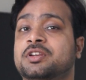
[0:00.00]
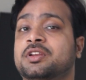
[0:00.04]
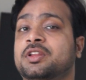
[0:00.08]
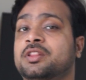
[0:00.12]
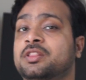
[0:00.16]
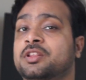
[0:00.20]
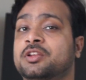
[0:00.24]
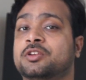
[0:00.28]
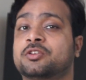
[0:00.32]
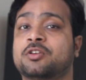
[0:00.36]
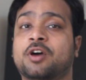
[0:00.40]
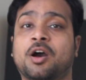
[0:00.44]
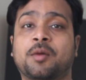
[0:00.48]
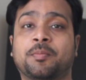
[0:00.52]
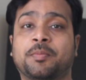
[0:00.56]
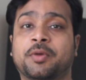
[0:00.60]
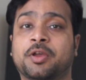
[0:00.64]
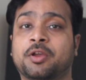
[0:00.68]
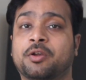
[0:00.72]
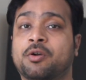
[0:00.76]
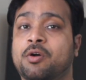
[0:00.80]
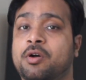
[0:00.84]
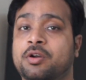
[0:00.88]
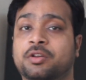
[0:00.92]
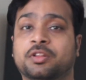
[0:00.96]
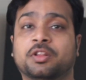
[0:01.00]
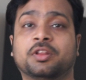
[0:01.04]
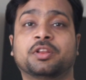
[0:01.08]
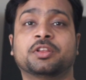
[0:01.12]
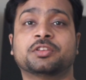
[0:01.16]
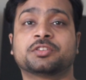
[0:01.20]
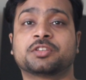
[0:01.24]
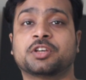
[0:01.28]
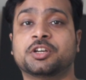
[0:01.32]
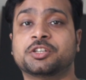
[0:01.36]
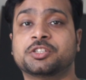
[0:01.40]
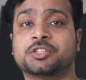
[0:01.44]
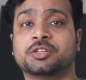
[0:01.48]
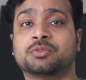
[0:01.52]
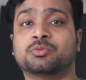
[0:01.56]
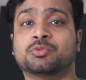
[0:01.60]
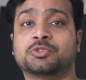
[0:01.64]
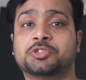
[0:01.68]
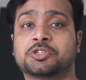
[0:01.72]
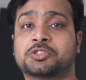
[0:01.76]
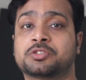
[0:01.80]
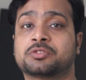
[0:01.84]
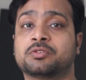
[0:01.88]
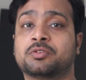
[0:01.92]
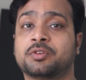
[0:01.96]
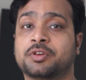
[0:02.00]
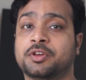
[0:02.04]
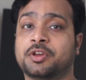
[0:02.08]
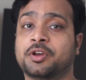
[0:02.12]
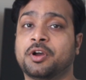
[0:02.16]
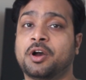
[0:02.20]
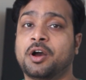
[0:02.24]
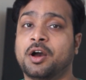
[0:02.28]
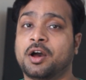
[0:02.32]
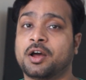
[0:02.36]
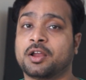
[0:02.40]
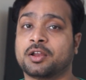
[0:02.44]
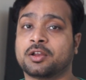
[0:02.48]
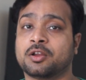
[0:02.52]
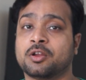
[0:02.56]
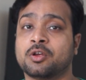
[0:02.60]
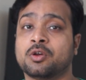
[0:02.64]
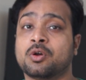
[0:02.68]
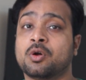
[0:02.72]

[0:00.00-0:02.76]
in the topic or the discussion which is going on,